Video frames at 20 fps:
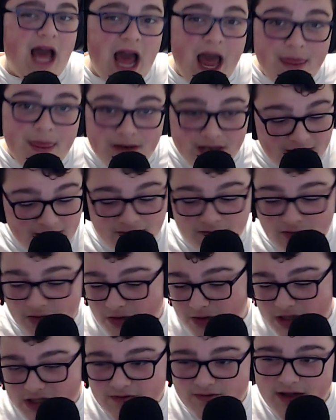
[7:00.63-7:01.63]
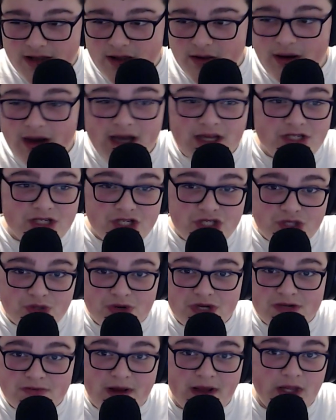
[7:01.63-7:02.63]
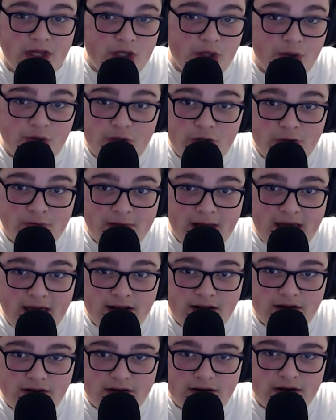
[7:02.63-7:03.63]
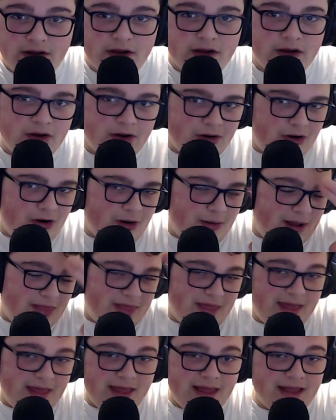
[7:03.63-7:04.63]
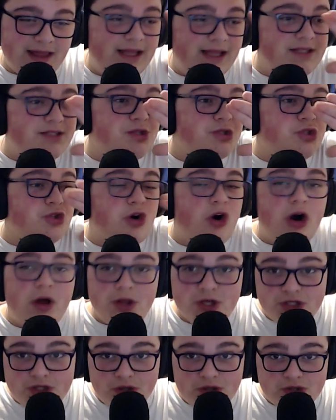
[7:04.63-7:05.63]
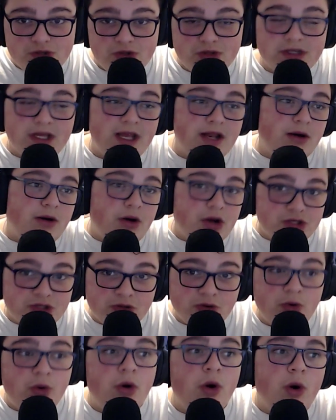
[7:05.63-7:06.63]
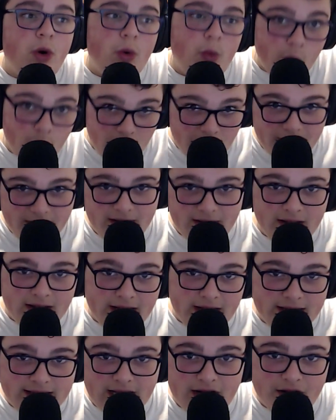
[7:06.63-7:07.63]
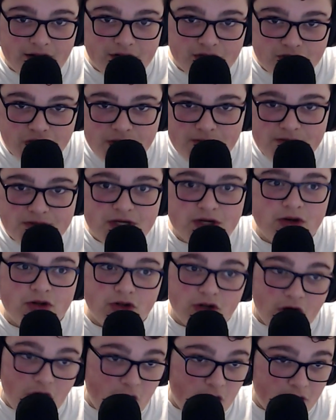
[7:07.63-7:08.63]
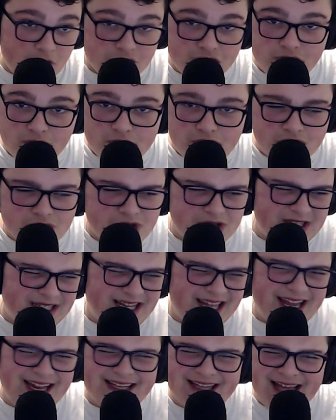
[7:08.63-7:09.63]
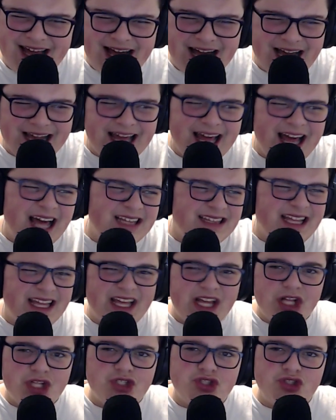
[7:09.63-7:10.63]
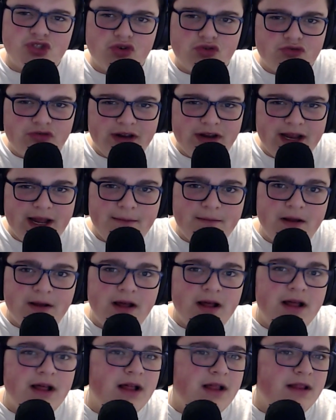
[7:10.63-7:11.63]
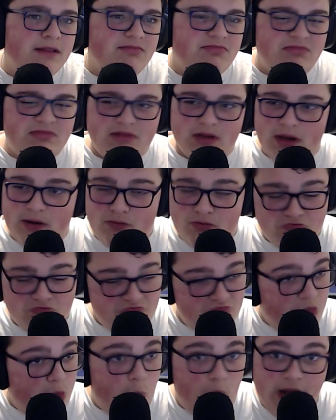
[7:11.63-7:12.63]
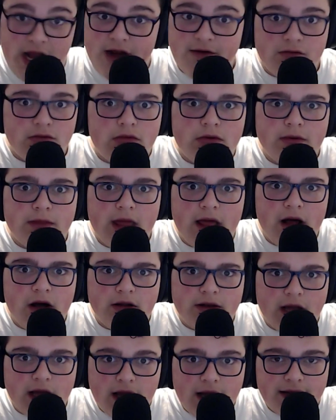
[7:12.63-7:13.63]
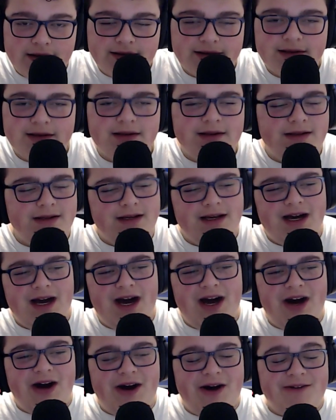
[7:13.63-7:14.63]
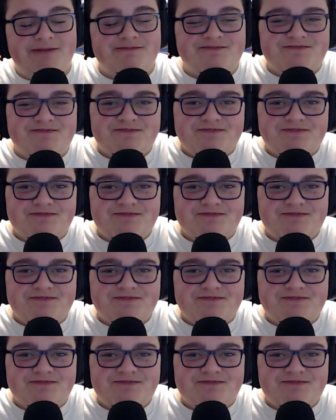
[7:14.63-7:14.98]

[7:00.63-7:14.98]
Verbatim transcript: At the time of recording this video, I just switched my YouTube banner on my thing. It shows all the socials and also will be a link down in the description to all the socials, the TikTok, the Instagram, the whatever the hell not. Um,